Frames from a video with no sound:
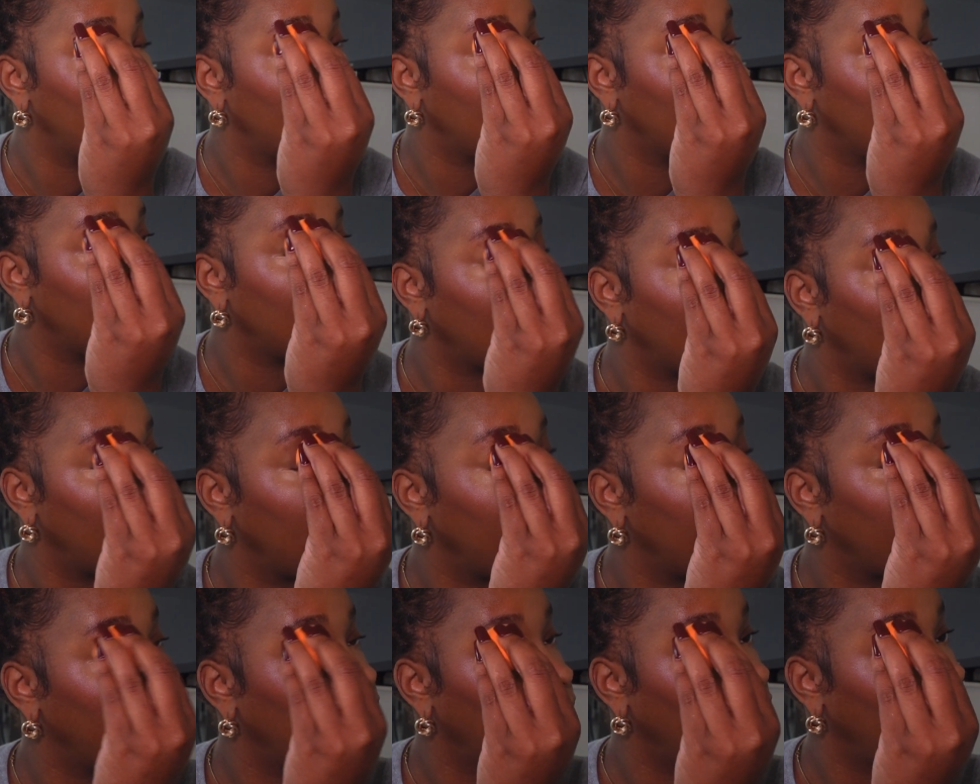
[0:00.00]
I'm gonna go
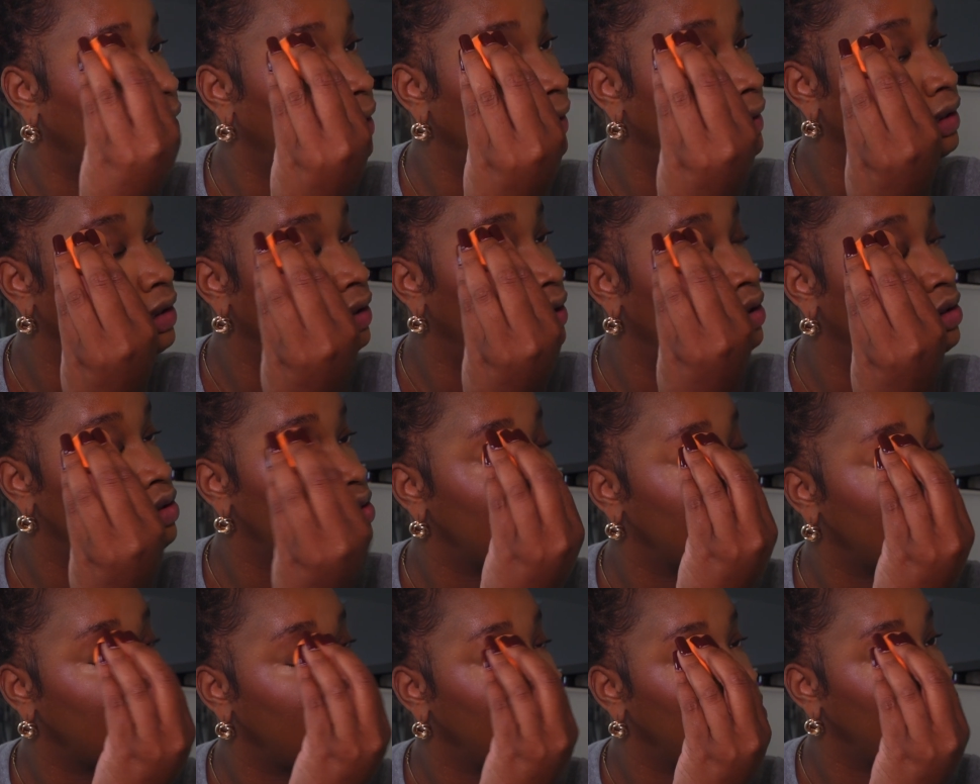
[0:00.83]
over my eyelid
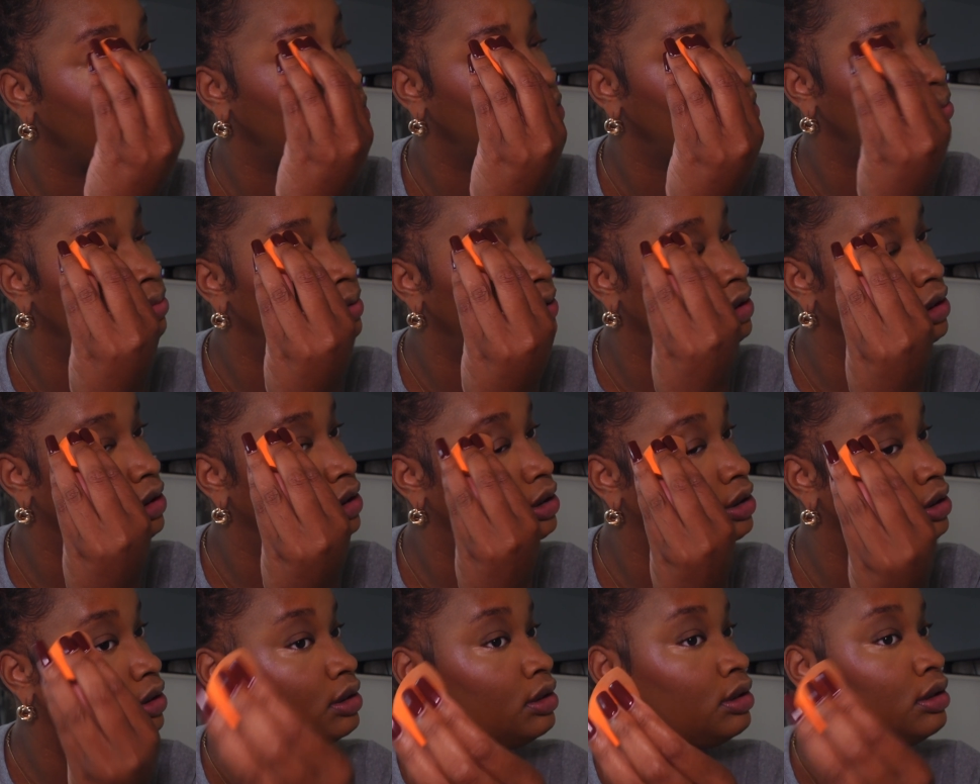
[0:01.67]
just a little
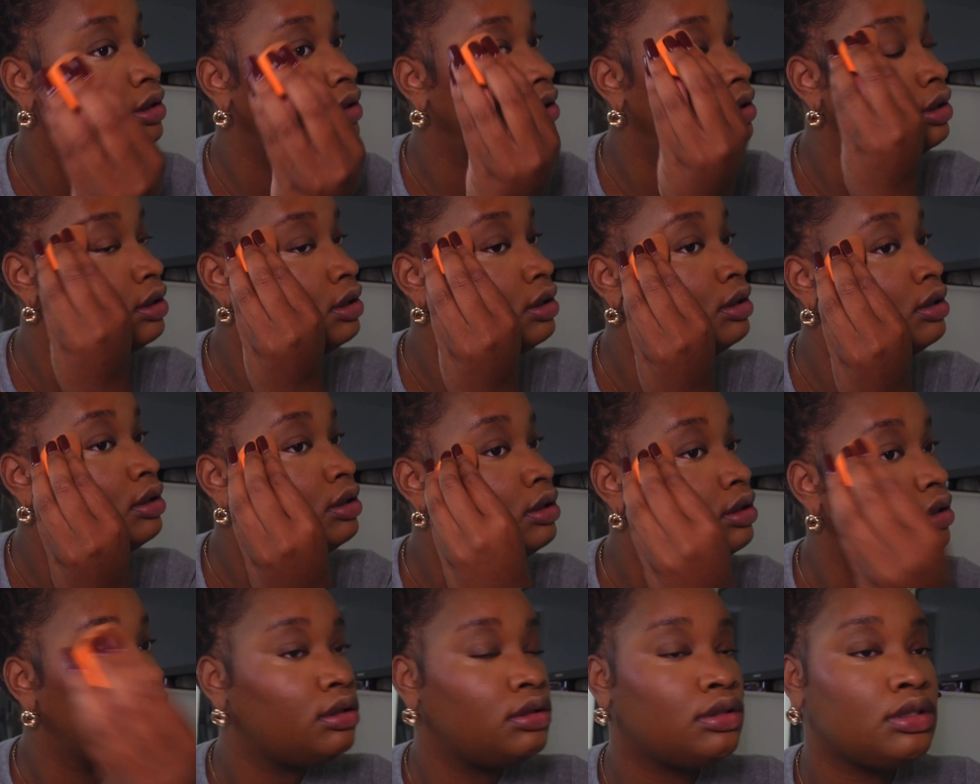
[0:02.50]
bit,
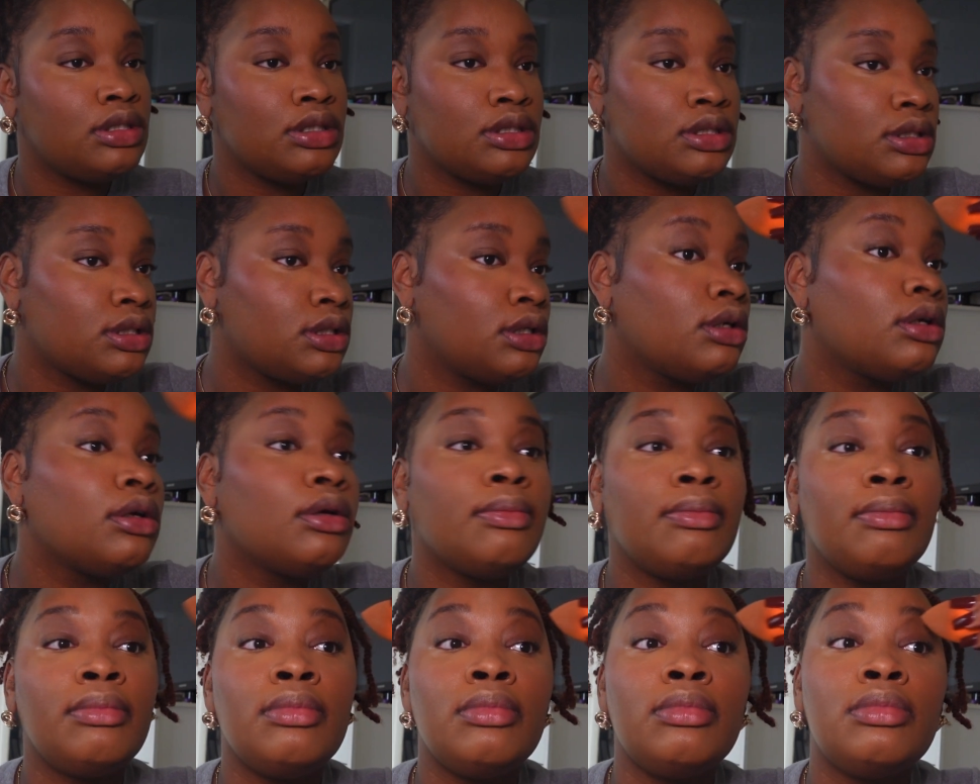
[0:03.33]
just to
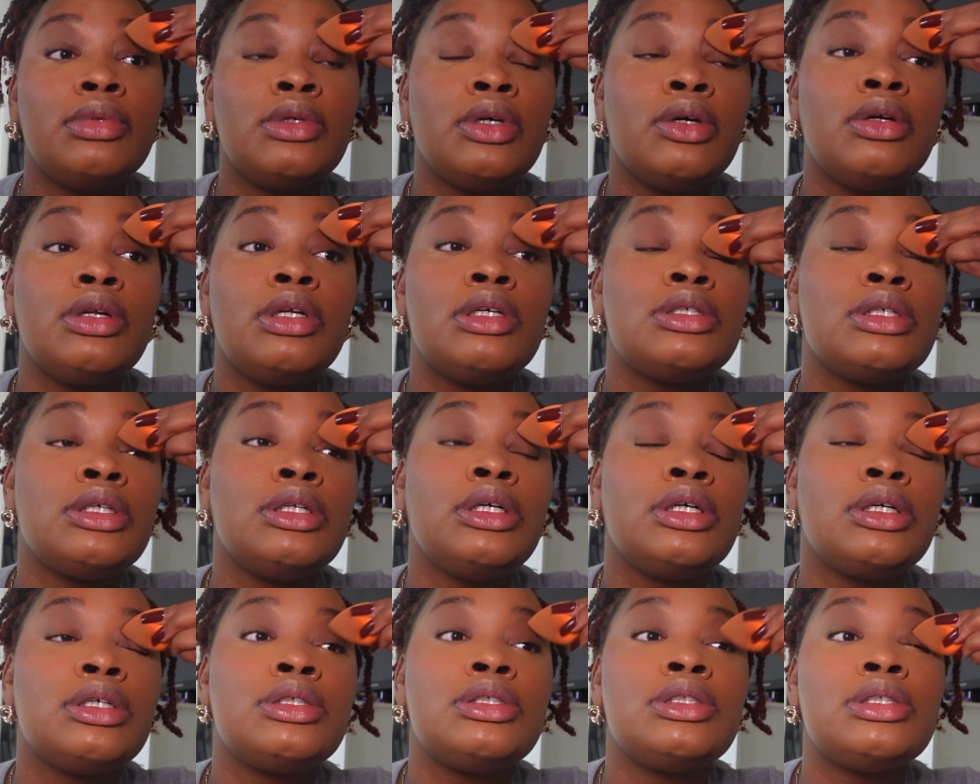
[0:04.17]
so it doesn't
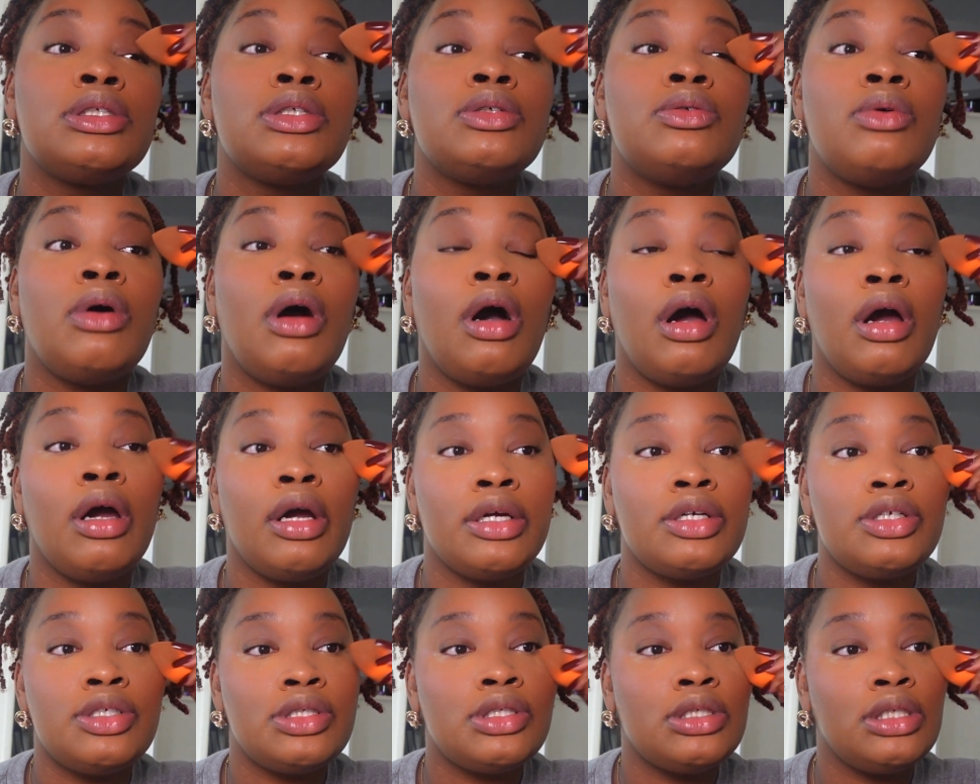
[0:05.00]
look too
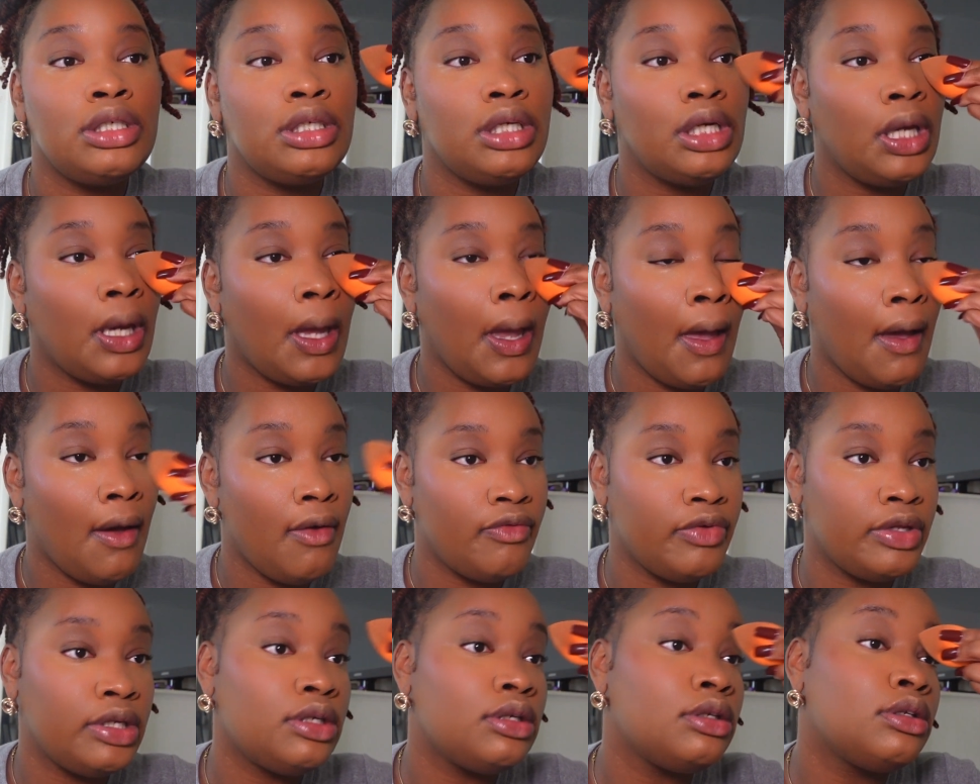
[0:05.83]
harshly
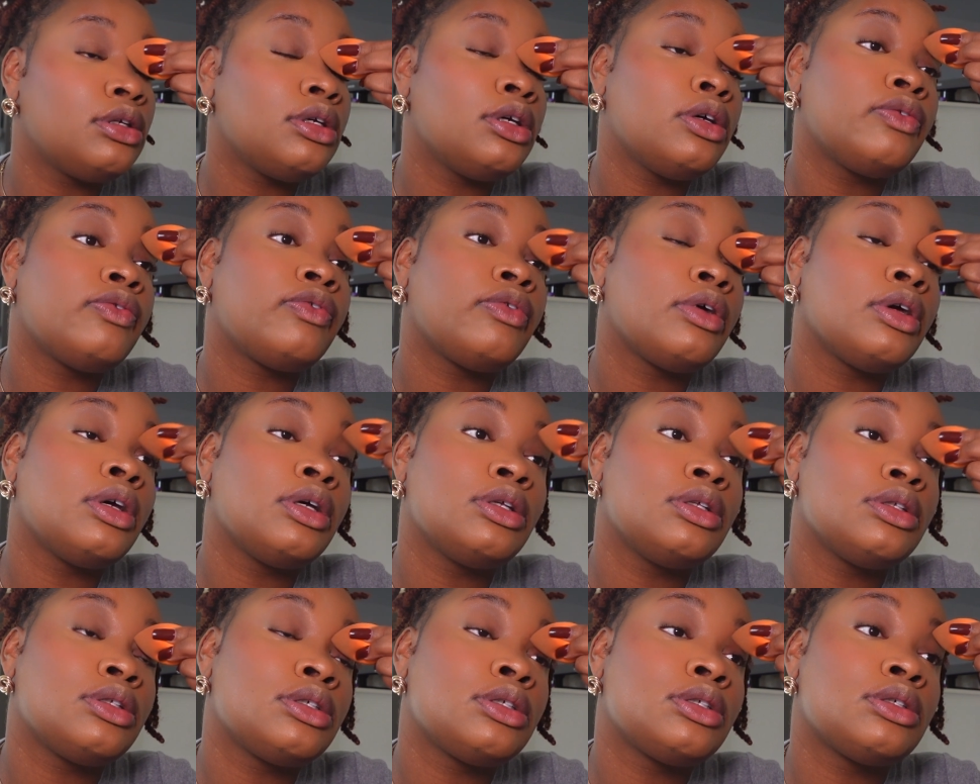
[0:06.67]
of a
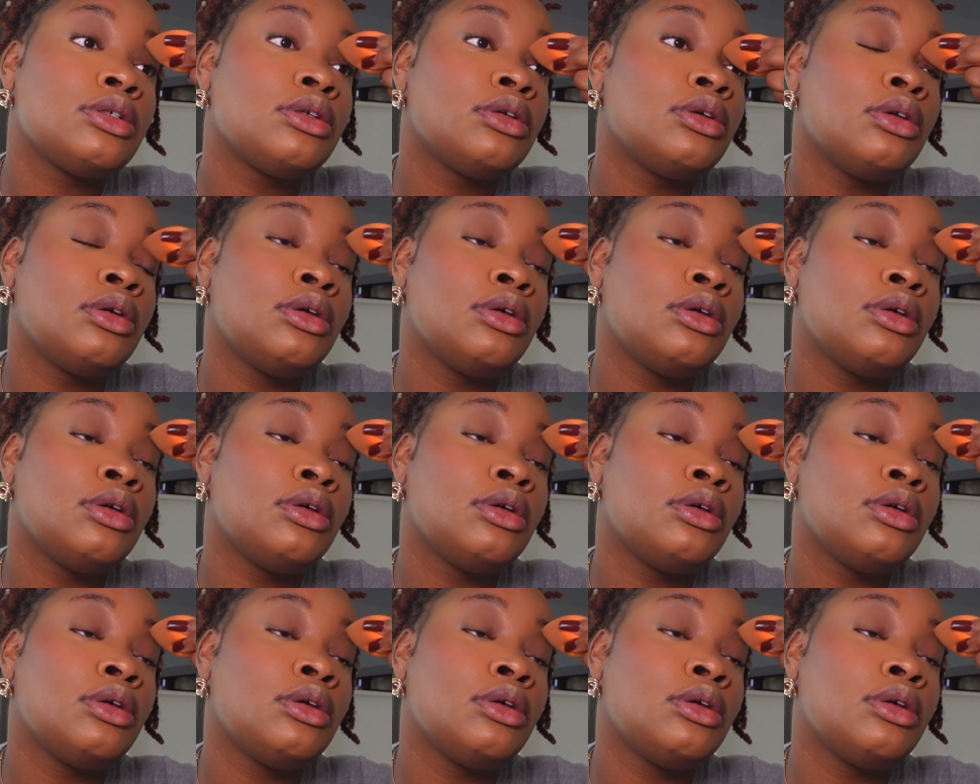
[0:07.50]
difference.